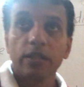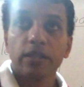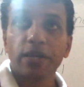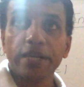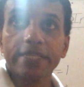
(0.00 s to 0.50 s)

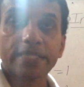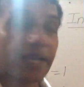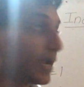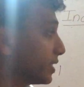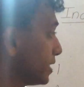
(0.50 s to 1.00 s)
that is
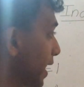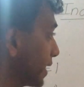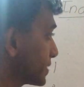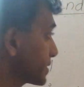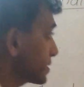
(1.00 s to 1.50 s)
state
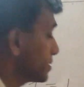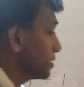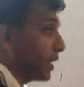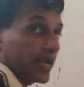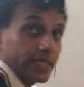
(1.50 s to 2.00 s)
that
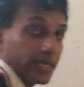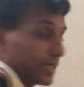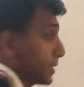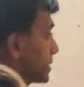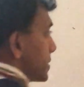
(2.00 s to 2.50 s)
like
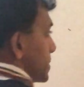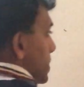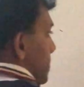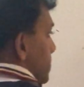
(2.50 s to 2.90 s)
this: